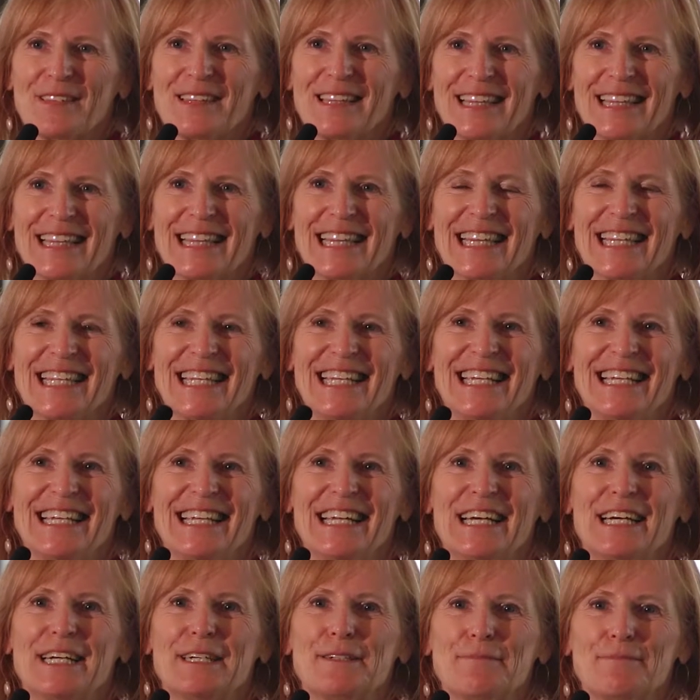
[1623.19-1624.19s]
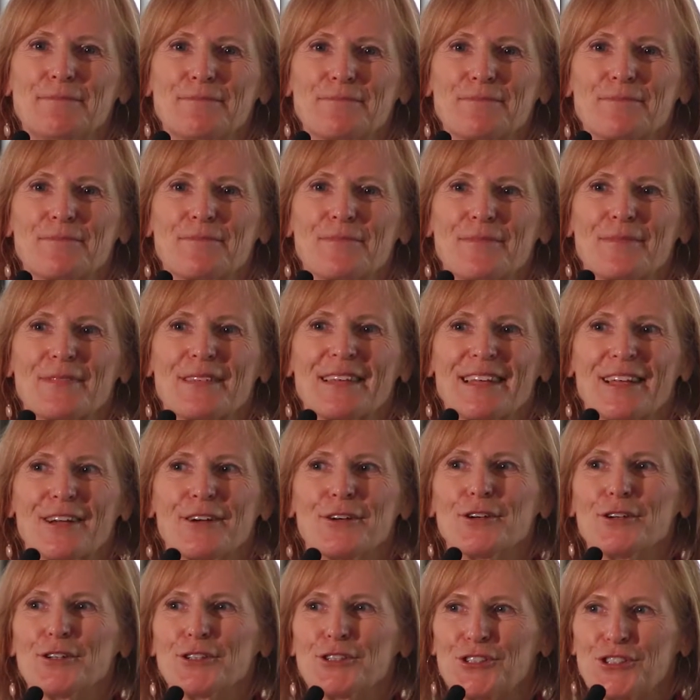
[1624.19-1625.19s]
the
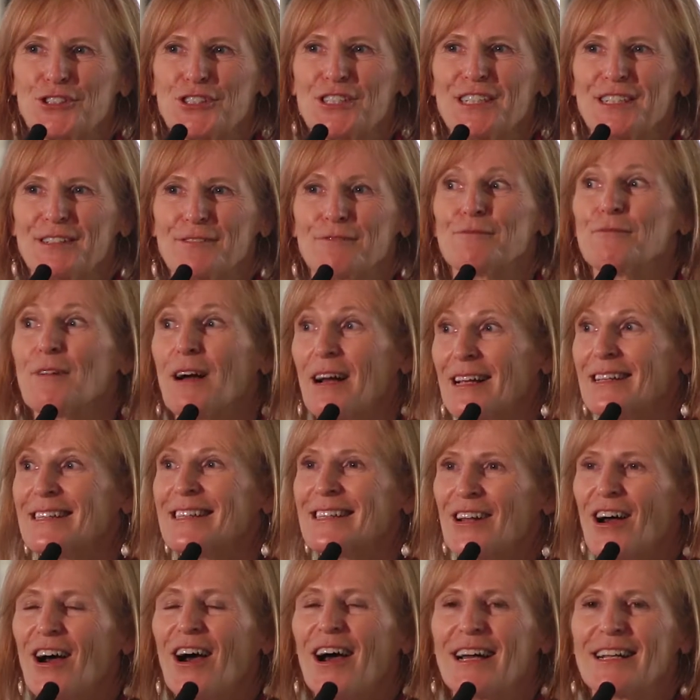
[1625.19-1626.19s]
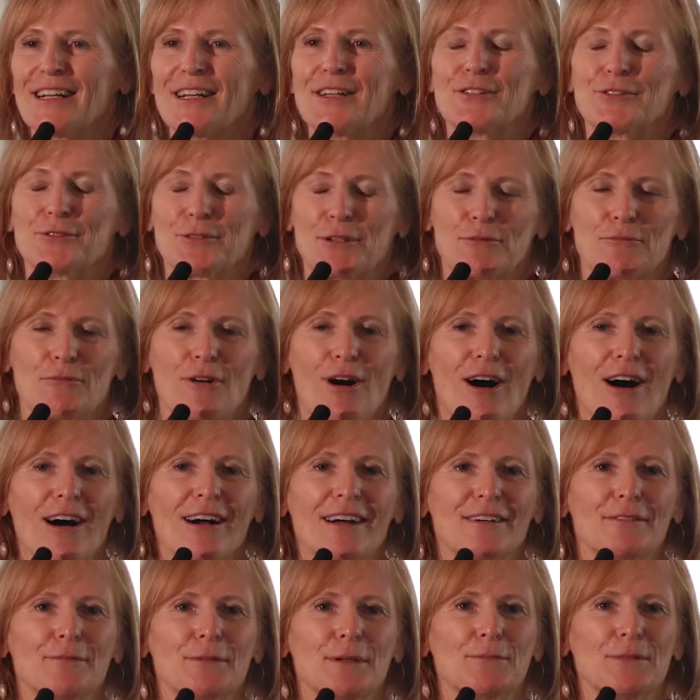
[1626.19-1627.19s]
urge to run and hide under a
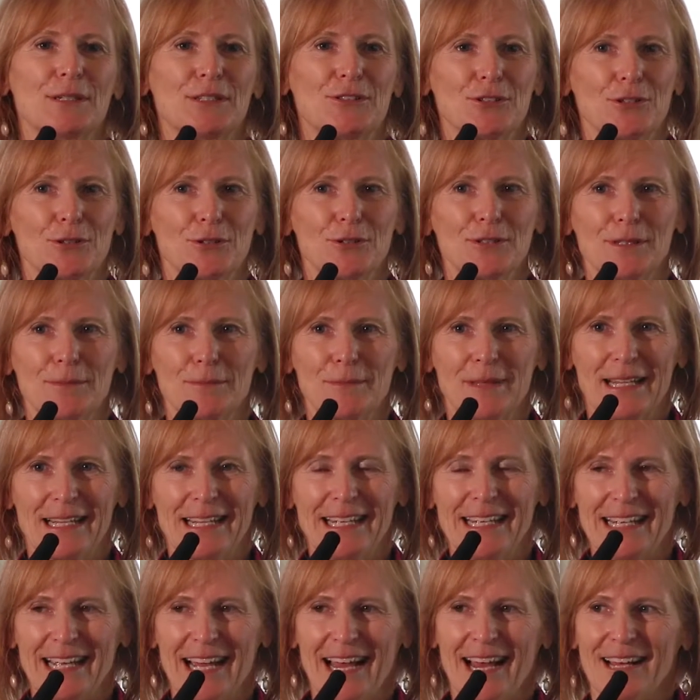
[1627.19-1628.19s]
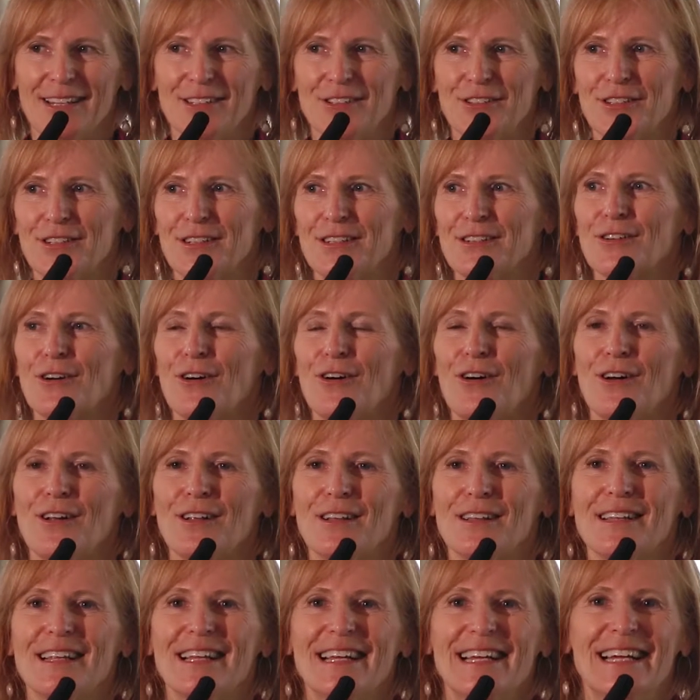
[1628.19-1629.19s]
rock when we told him that he had to
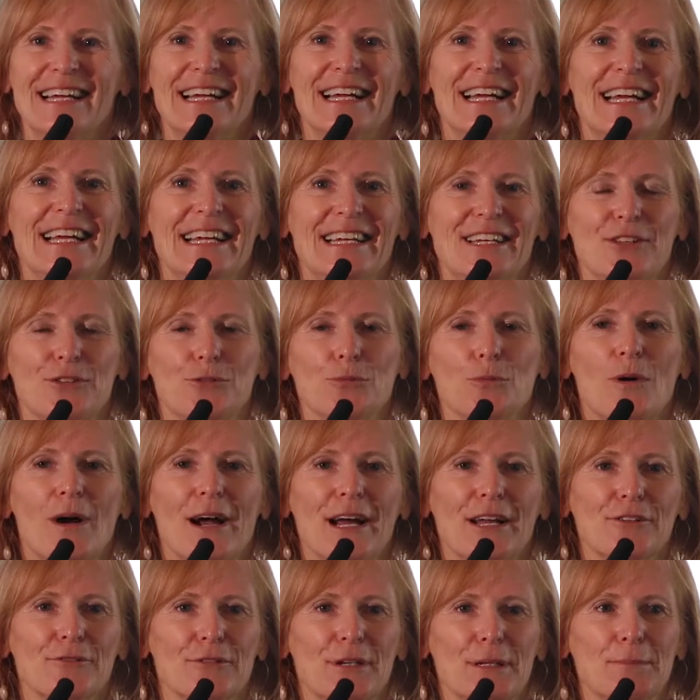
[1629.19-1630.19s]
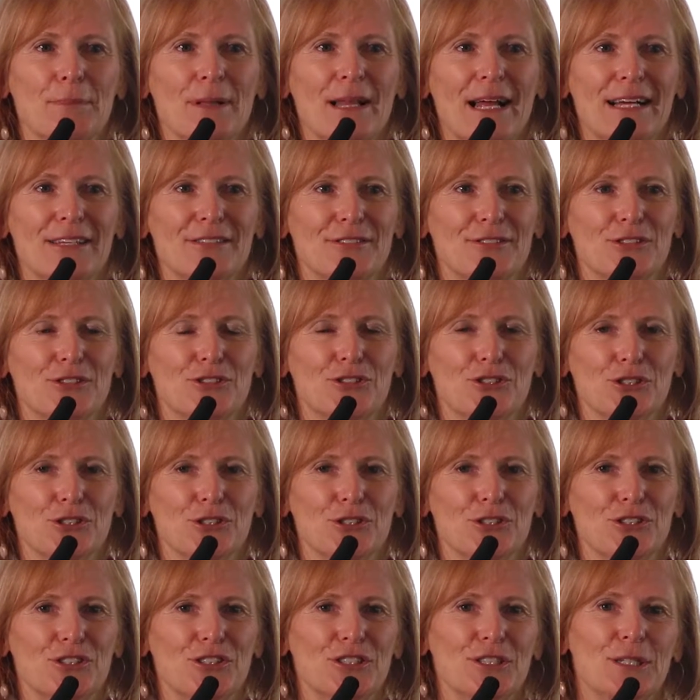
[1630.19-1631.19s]
call his winery Blasted
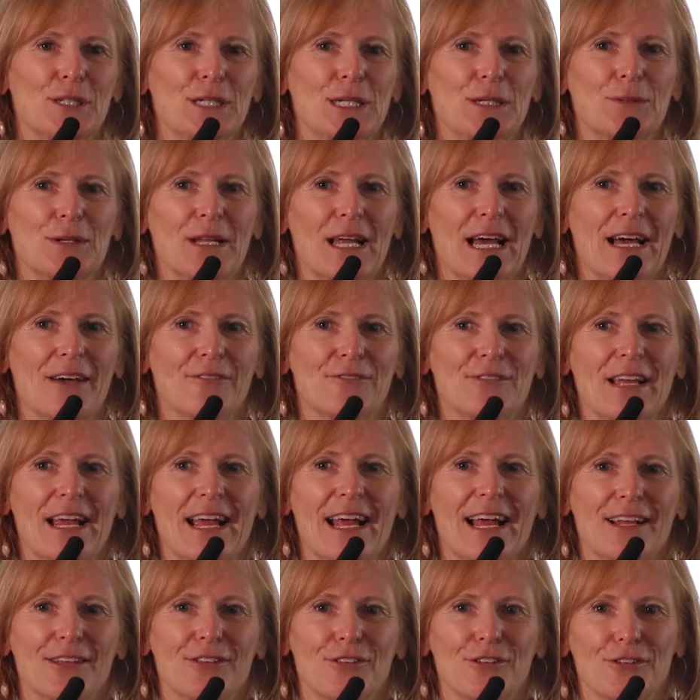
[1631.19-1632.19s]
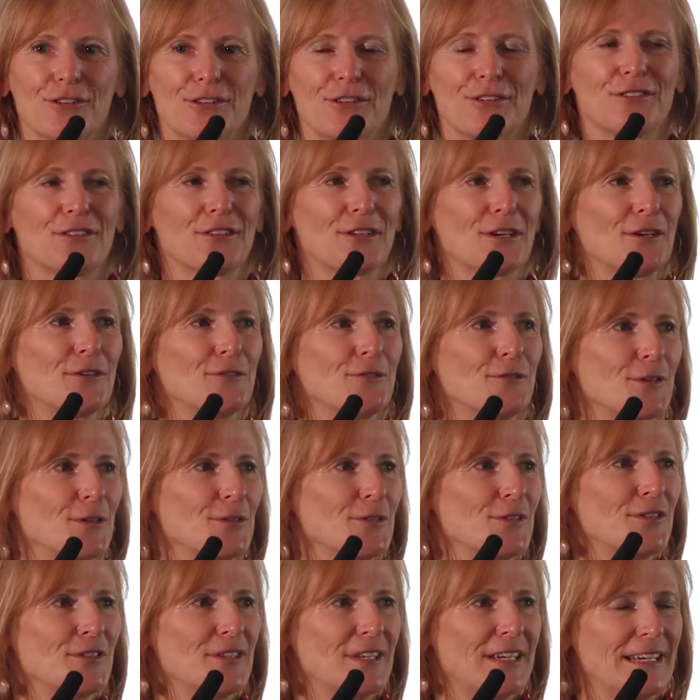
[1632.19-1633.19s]
Church, and he would have to answer his cell
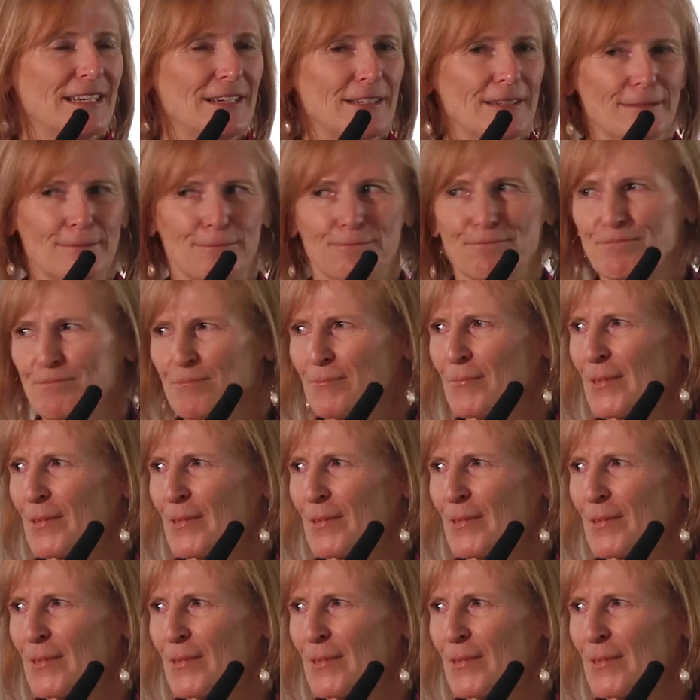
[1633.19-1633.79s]
phone saying,